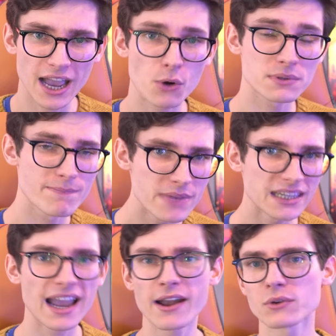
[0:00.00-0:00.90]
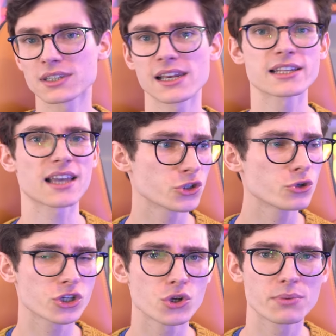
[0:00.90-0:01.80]
helps me out. It lets
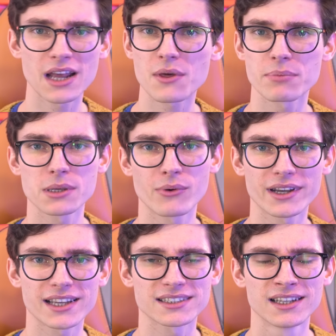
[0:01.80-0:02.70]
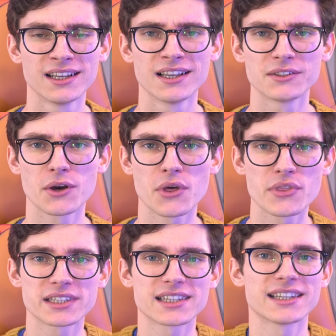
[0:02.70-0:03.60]
YouTube and other people, I guess, know that
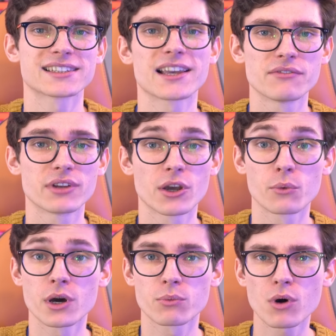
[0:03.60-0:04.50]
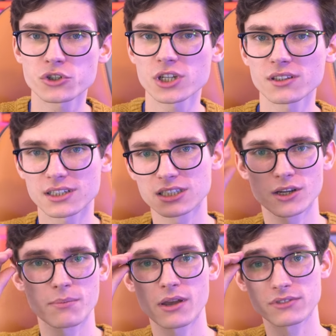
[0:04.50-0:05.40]
this is a video worth watching. This
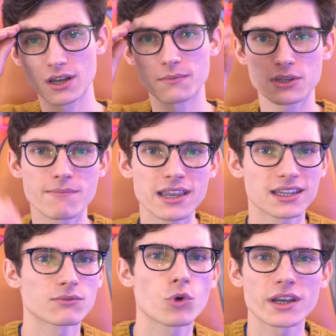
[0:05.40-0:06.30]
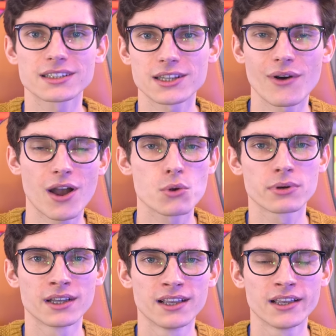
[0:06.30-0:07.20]
took a bit of time to make and write, so I hope
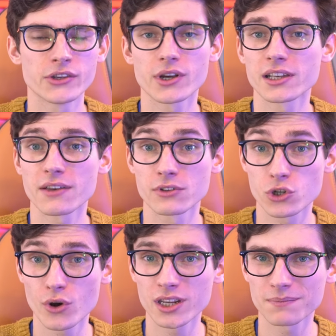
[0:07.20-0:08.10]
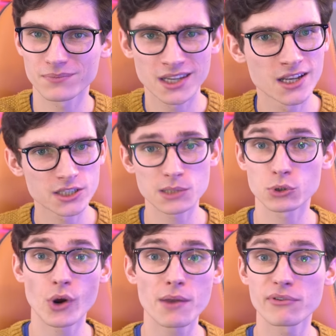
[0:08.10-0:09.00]
you guys have enjoyed it.
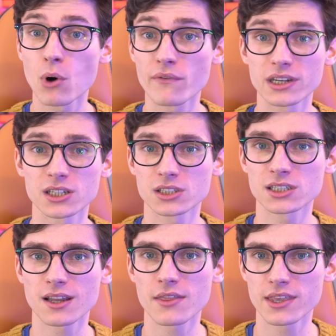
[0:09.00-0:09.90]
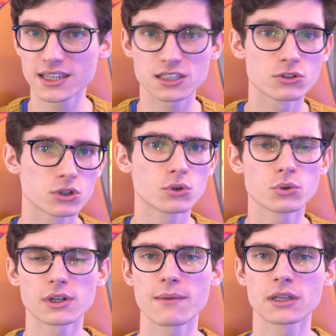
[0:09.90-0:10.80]
Subscribe for more videos just like this, and
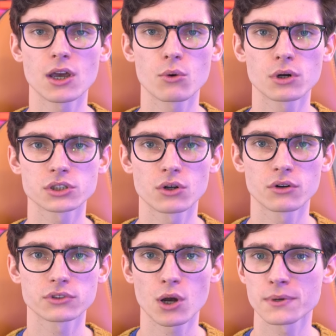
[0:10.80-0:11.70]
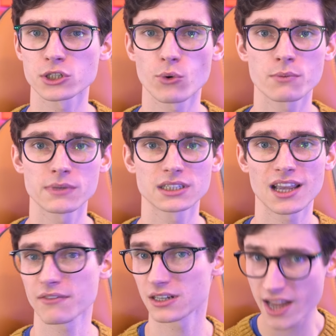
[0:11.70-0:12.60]
do let me know what sort of topics you want me to
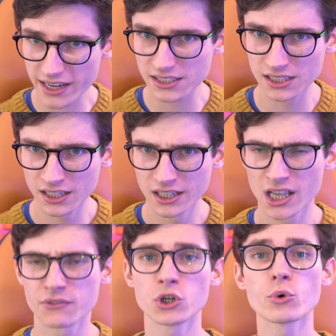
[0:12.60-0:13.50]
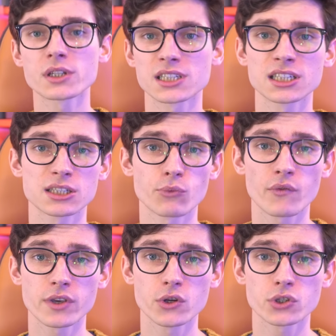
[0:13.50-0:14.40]
cover next. If you do want to see some
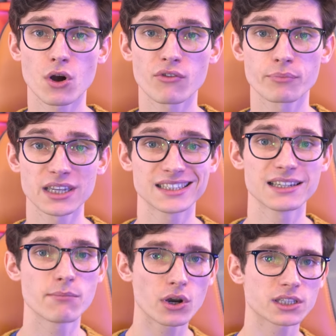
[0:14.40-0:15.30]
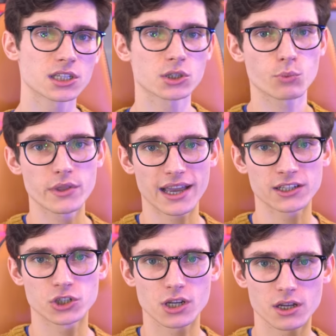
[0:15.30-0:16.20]
reviews of PC monitors with
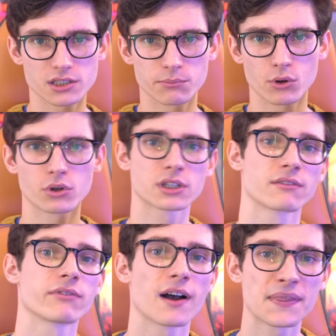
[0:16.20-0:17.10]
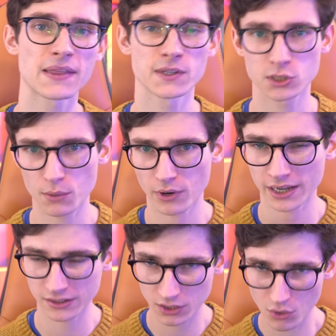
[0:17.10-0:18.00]
HDR support, you can find that in the top
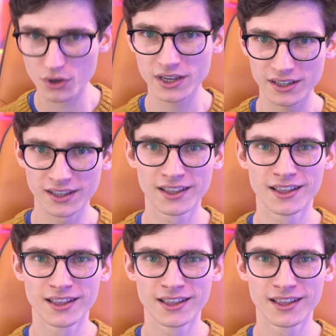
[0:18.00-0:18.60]
right-hand corner.